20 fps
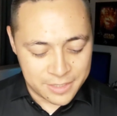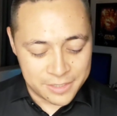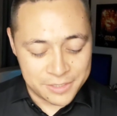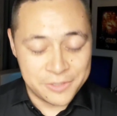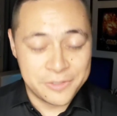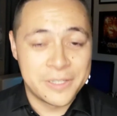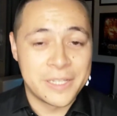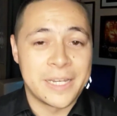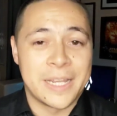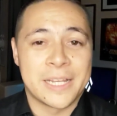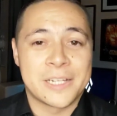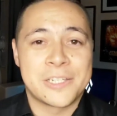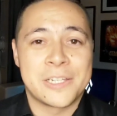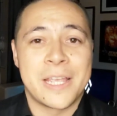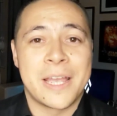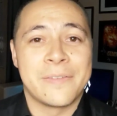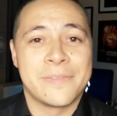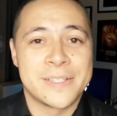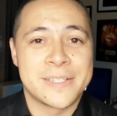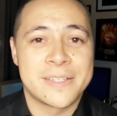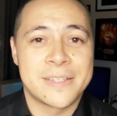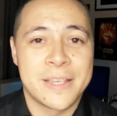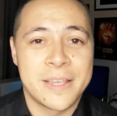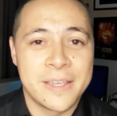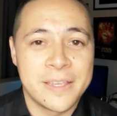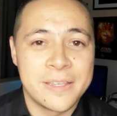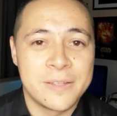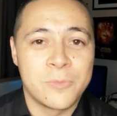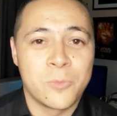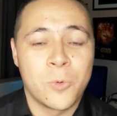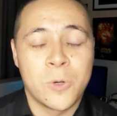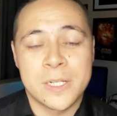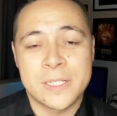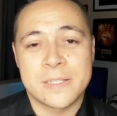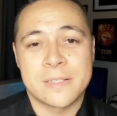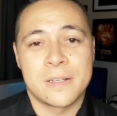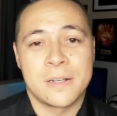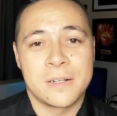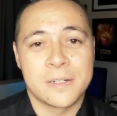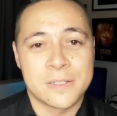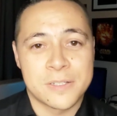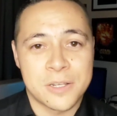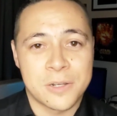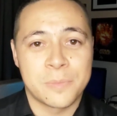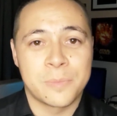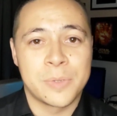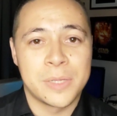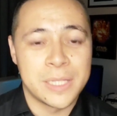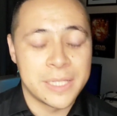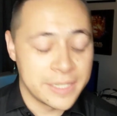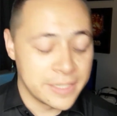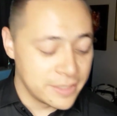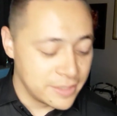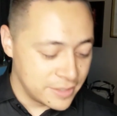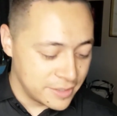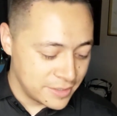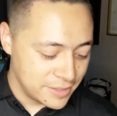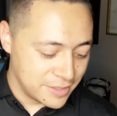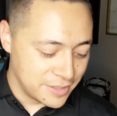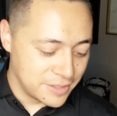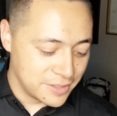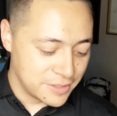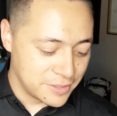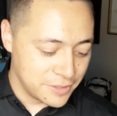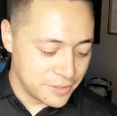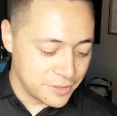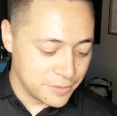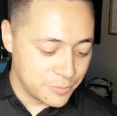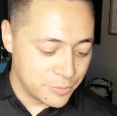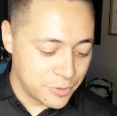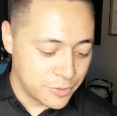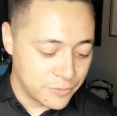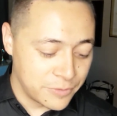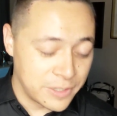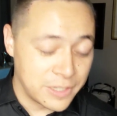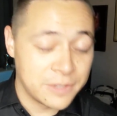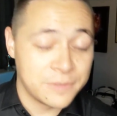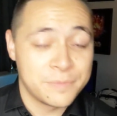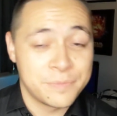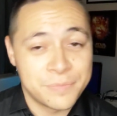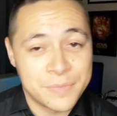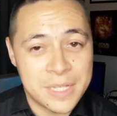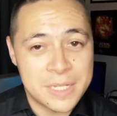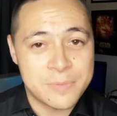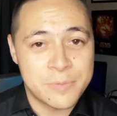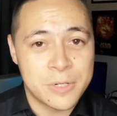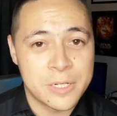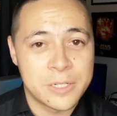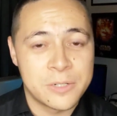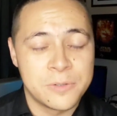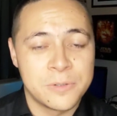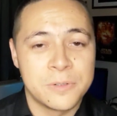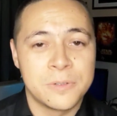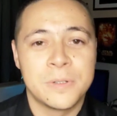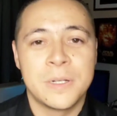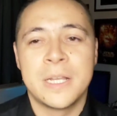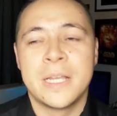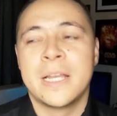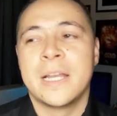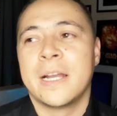you can actually have a say in what songs are played on your profile. That's pretty cool.